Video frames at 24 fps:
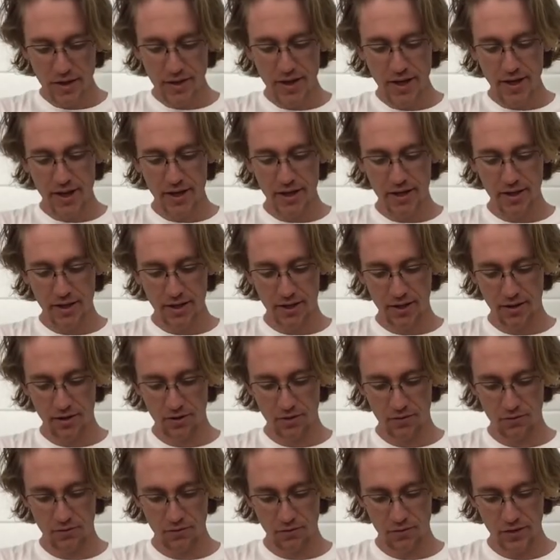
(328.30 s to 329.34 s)
that
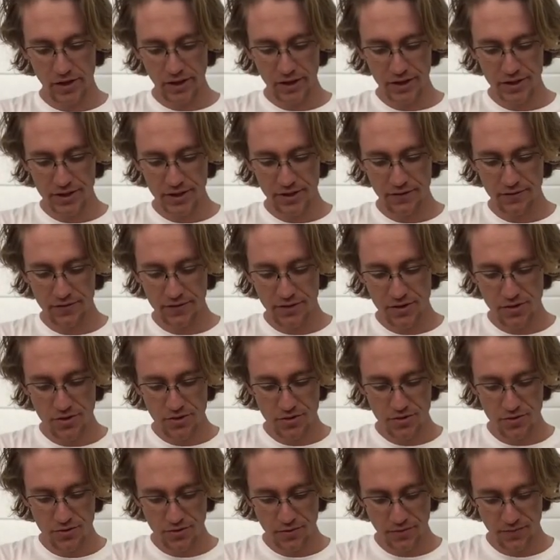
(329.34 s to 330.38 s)
relative
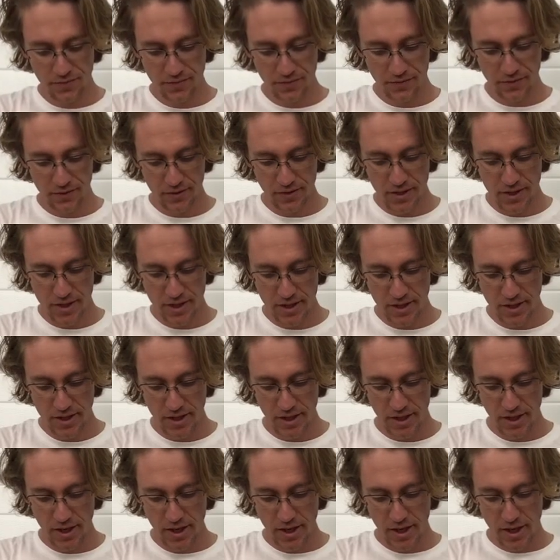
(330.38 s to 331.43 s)
to the
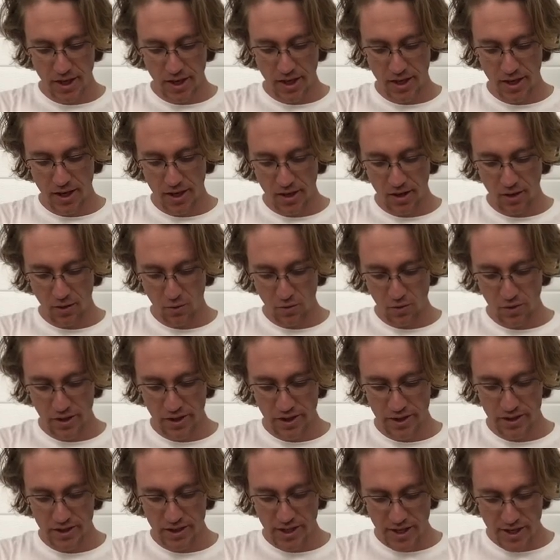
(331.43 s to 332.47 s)

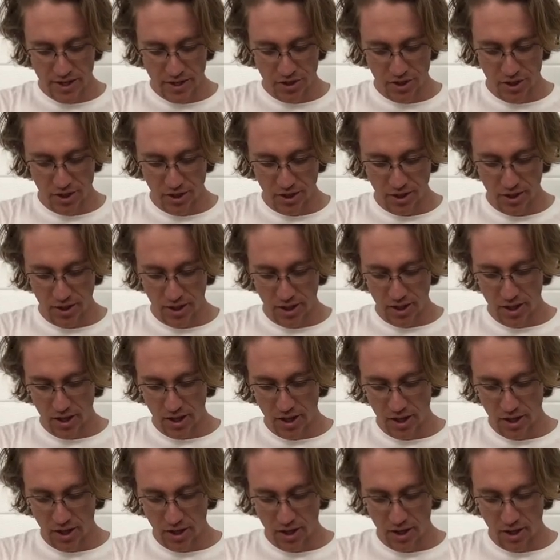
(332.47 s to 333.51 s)
orientation
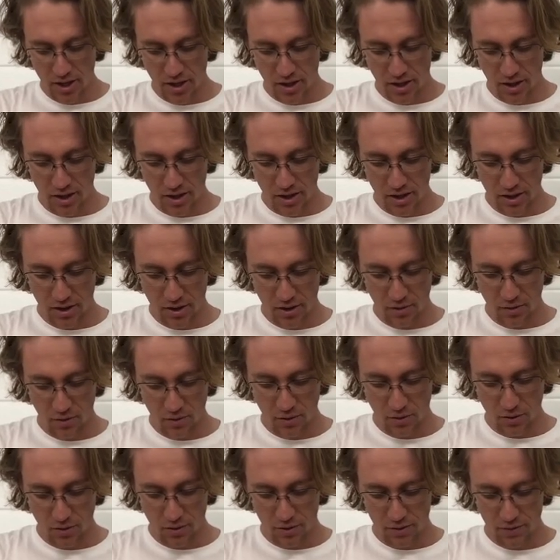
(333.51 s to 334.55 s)

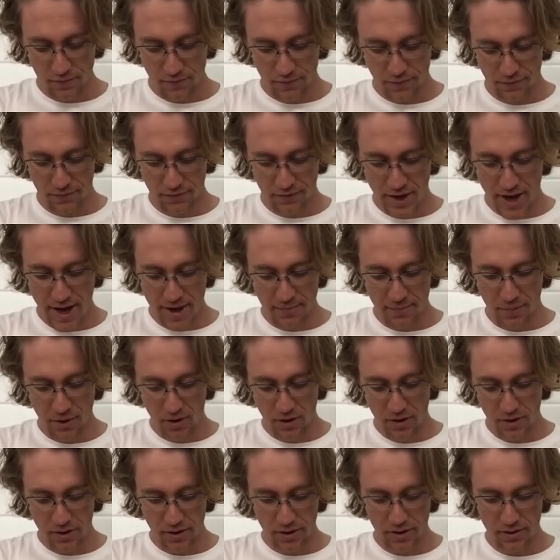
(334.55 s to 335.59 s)
or flat
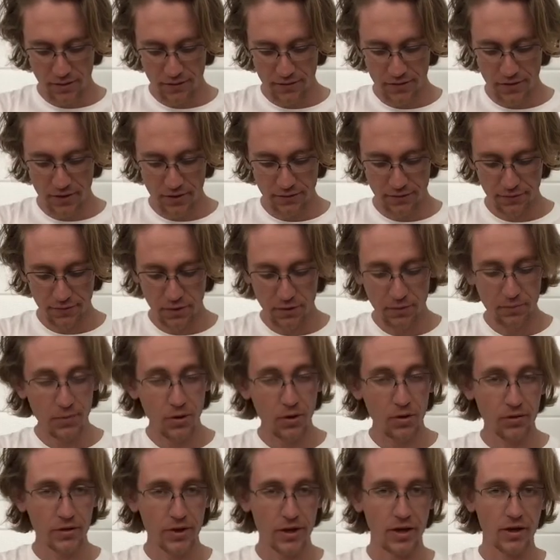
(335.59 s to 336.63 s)
part of the float
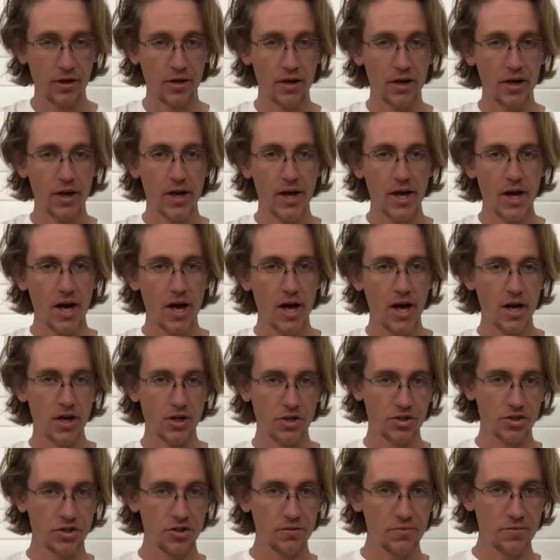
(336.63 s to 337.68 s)
bowl here
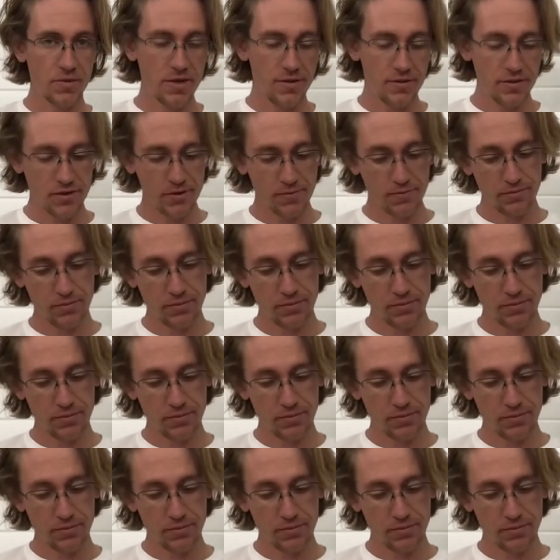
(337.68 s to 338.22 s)
should be